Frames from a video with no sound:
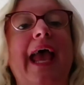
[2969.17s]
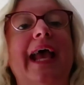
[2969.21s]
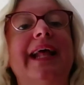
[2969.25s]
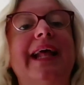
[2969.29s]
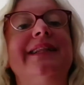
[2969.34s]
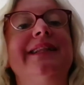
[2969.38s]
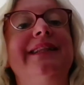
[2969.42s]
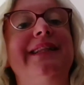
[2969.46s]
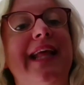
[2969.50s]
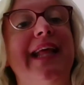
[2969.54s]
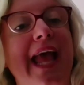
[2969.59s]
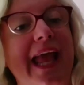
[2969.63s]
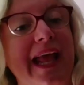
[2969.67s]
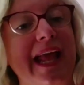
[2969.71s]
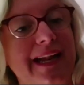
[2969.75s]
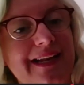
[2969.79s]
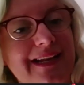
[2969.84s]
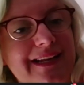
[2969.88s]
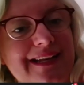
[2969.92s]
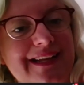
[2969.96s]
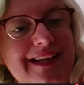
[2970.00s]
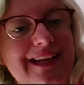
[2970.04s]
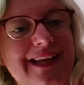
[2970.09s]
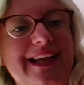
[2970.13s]
And
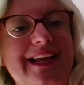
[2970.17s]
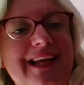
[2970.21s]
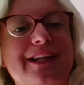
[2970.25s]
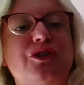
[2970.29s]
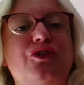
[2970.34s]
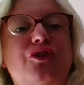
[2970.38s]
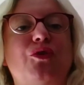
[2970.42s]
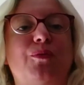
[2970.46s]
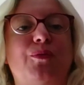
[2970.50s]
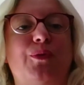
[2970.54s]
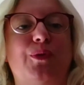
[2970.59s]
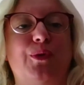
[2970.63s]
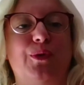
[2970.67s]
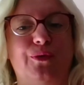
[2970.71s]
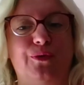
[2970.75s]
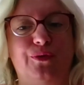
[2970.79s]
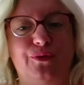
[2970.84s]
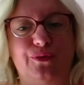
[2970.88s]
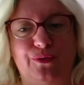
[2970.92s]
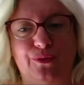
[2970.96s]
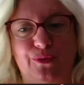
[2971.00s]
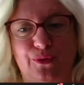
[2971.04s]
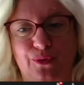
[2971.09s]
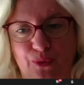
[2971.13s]
then to
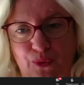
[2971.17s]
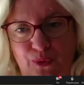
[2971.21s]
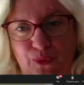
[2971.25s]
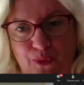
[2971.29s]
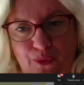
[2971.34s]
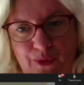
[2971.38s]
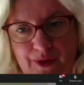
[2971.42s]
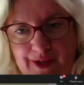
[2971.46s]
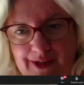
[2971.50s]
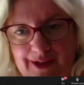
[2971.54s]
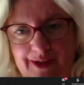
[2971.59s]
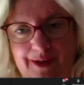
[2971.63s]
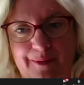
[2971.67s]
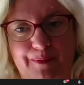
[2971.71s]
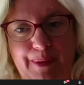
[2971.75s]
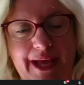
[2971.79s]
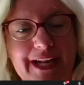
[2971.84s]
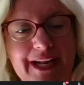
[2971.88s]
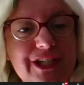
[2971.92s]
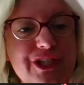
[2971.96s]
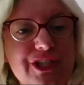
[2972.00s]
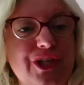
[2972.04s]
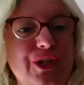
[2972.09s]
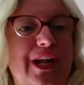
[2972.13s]
move to
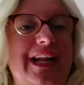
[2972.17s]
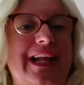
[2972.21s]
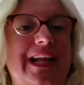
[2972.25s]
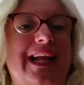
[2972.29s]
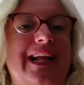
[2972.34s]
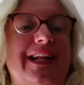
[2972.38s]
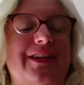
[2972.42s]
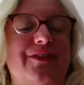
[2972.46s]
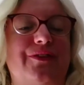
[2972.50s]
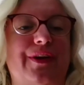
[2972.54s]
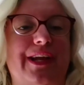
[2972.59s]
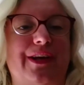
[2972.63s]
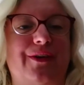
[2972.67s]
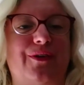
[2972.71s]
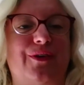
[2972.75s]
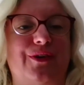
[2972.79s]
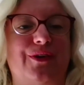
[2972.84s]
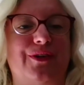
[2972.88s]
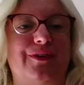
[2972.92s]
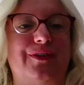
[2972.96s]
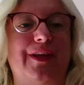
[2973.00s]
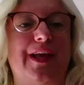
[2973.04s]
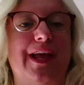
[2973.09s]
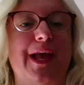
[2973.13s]
personal health
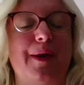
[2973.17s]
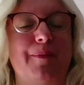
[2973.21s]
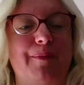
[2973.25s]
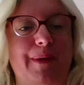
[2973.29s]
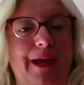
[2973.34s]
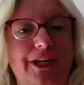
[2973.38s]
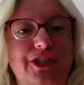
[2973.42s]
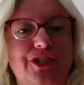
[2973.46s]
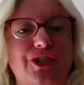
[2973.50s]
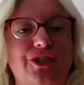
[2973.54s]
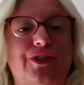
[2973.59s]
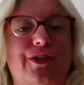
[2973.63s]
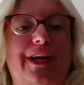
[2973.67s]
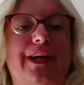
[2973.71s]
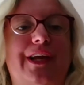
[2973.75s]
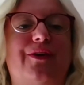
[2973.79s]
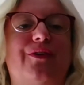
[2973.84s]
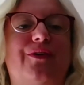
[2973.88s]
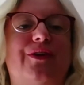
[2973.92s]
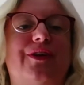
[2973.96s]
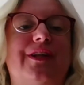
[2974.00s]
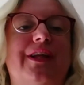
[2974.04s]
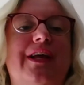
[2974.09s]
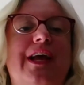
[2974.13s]
record, patient
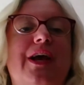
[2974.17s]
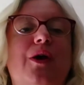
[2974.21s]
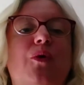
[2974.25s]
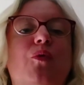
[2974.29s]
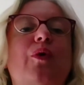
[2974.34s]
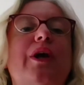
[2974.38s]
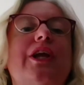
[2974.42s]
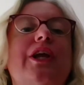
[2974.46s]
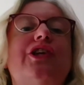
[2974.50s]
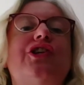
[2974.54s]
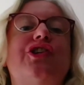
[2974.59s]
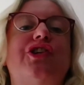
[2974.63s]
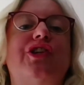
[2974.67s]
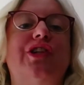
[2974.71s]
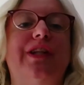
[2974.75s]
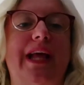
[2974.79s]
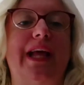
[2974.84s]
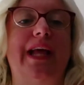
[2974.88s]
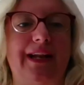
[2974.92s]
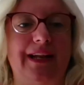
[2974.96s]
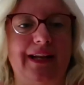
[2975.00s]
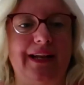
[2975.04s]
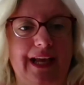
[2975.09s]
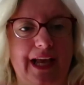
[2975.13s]
record, which
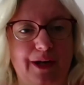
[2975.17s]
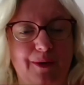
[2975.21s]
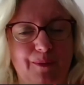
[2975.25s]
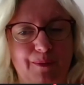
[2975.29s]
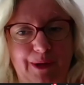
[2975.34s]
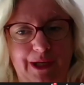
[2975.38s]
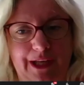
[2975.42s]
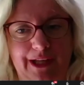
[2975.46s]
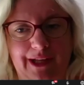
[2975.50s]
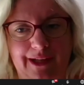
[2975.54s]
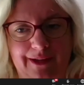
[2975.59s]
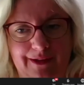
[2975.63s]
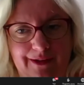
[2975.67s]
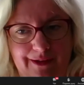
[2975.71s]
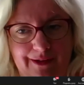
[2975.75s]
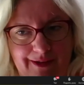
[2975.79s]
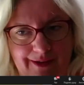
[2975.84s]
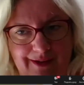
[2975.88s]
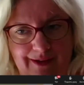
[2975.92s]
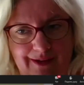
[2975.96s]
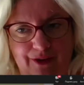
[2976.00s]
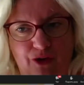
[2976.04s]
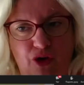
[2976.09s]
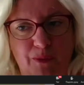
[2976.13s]
then can be
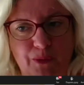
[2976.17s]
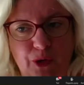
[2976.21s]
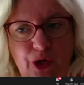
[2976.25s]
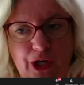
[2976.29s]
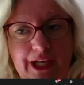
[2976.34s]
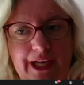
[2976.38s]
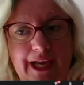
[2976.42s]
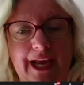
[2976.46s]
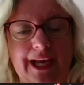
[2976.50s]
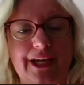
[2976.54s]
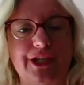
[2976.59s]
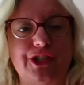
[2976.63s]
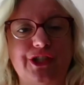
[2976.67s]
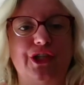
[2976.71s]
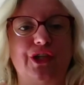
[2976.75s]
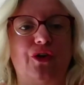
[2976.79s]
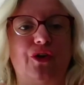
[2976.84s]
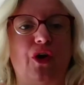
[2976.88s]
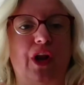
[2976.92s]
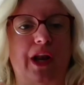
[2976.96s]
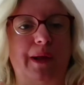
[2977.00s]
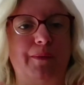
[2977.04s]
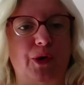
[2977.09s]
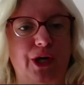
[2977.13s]
a
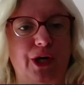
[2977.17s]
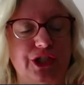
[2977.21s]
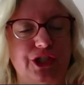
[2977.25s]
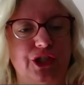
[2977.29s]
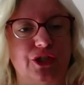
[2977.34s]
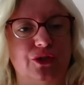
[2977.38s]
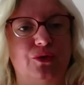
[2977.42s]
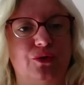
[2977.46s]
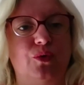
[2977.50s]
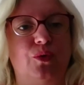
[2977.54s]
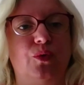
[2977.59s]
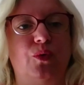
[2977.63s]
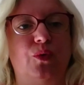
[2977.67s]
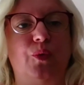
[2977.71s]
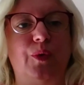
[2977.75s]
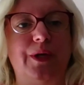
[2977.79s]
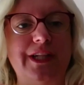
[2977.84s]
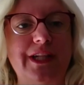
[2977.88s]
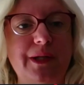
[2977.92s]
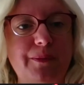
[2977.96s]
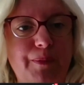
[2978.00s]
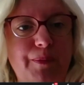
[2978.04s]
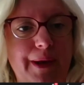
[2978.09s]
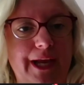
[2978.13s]
communication collaboration tool
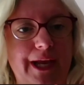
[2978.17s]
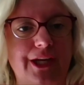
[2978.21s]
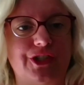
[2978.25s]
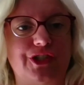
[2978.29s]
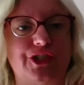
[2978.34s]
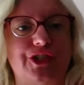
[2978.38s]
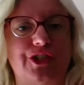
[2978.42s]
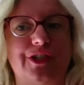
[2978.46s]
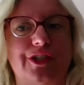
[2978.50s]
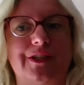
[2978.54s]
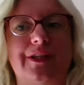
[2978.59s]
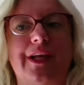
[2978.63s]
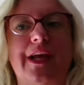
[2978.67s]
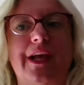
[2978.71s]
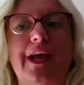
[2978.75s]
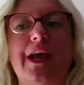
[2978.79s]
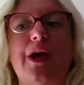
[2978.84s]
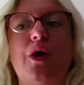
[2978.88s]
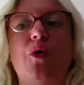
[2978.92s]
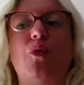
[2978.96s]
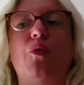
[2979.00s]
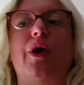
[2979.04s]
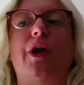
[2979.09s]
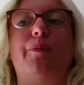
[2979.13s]
with the patient,
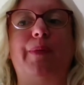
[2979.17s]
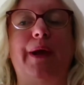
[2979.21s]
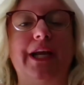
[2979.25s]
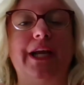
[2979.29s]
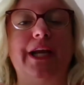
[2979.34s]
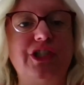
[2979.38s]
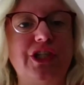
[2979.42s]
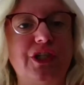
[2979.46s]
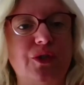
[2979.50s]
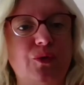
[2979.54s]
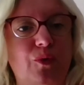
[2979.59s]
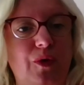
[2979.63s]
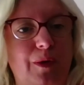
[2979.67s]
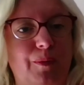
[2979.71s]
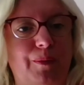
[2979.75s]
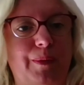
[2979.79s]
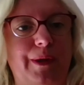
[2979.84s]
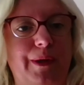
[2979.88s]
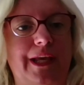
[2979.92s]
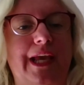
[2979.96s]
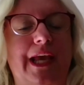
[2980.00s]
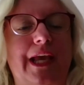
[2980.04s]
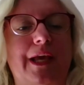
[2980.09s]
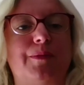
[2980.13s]
where patient will
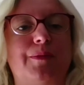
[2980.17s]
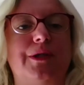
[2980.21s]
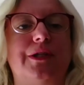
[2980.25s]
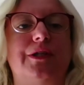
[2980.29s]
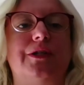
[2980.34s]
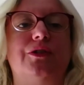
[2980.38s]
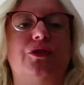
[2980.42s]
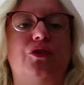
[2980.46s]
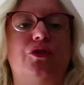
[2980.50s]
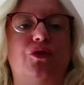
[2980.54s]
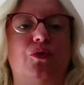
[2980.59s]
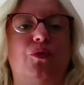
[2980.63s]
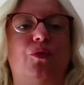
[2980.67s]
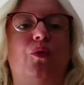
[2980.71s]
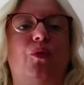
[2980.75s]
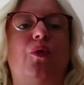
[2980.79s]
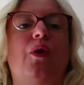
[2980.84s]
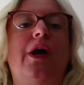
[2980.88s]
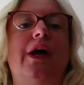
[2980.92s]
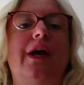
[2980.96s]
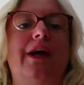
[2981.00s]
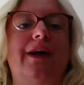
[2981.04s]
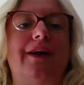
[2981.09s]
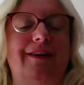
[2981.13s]
be able
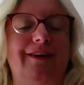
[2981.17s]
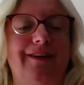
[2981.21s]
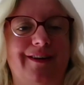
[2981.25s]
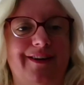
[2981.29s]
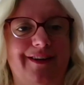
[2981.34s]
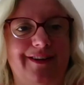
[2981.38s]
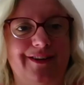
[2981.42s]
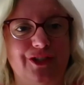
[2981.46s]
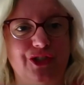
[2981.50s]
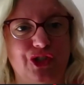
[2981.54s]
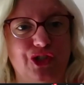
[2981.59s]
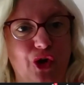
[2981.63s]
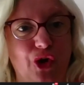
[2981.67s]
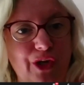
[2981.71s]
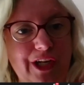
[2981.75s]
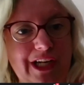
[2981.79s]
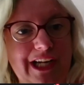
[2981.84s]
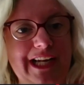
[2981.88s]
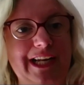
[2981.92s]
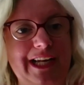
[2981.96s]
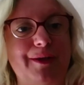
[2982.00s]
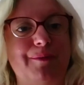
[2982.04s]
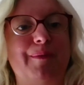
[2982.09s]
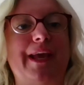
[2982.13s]
to
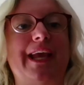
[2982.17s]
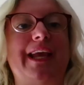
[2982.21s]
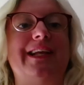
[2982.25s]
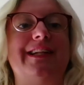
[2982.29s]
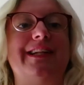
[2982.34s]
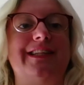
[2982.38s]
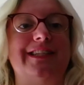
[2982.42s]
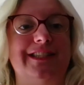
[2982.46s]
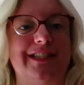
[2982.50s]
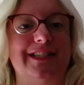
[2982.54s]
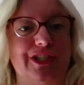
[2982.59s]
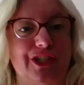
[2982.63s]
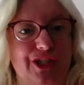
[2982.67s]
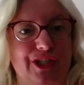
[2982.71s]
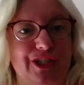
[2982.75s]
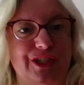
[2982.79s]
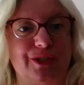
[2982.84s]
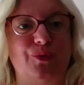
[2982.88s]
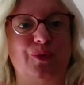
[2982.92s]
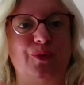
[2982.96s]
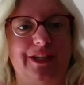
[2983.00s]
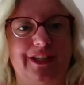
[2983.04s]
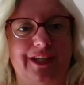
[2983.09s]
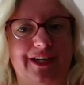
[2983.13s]
jointly make
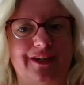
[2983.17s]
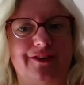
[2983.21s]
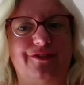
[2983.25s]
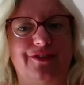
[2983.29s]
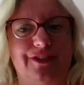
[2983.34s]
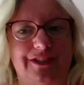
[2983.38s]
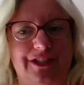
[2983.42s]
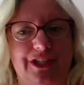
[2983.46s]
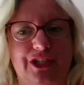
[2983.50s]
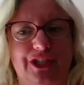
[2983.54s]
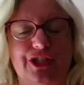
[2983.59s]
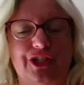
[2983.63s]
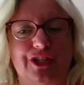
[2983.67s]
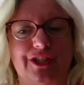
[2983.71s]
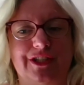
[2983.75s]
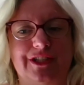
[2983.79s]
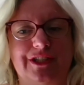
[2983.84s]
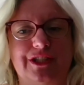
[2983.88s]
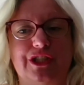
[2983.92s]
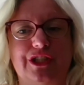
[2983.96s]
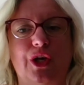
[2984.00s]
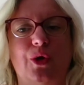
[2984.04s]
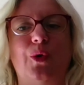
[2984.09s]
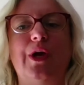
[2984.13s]
decisions with their
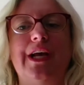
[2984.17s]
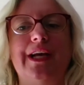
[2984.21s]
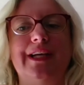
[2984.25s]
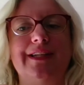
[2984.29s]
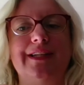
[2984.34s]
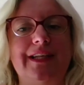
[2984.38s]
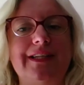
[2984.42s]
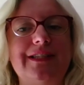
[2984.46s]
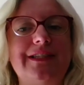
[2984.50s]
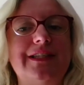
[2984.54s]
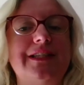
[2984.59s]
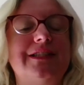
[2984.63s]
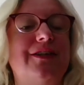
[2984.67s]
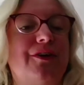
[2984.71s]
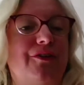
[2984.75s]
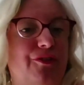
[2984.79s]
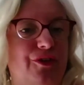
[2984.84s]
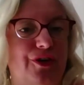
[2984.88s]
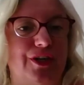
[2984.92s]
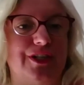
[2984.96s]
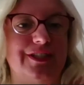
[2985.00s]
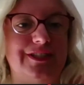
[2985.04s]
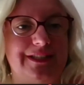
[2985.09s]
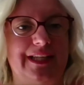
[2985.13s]
physicians. So this is the
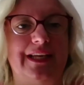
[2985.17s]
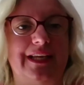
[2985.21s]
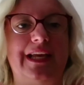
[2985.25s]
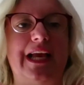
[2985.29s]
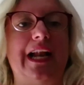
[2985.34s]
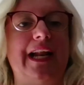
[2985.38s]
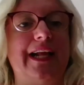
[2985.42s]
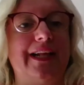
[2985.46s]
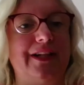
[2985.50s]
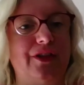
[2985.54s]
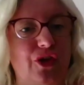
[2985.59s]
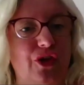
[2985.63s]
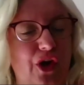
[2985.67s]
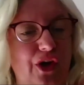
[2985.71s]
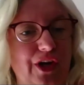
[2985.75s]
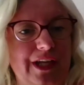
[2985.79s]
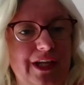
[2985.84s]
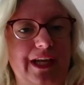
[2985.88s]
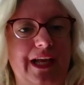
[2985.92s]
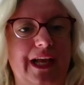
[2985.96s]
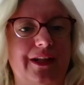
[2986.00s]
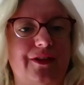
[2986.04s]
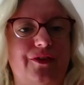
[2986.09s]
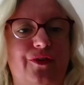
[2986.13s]
first thing,
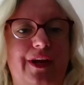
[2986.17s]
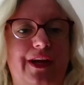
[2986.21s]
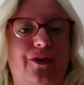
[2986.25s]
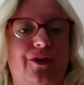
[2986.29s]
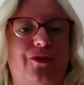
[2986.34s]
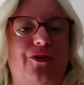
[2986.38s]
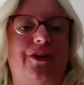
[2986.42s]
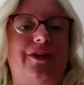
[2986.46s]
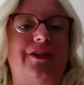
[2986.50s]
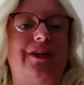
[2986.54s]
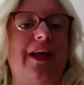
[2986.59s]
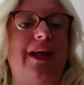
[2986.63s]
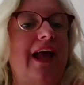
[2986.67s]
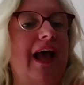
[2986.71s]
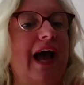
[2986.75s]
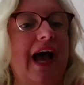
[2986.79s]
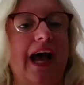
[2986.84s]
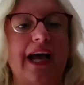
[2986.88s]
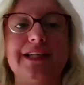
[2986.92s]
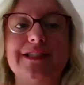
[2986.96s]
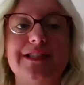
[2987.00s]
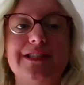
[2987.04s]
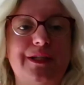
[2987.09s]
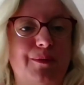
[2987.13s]
electronic health record
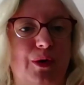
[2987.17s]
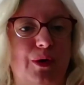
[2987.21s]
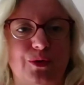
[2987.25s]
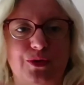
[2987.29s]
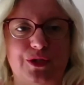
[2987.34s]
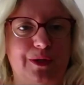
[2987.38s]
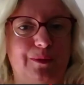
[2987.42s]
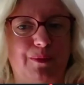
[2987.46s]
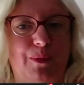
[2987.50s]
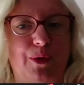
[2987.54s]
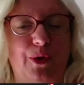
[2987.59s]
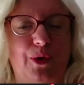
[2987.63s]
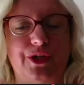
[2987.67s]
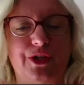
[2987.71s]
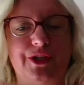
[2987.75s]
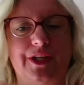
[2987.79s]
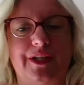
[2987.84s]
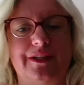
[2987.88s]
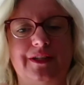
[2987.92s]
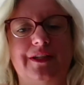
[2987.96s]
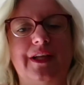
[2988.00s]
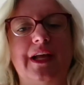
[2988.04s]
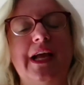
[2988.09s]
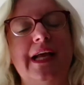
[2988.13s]
as the most
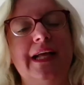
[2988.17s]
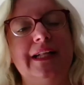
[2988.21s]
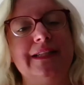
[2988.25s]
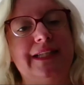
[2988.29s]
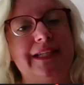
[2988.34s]
important.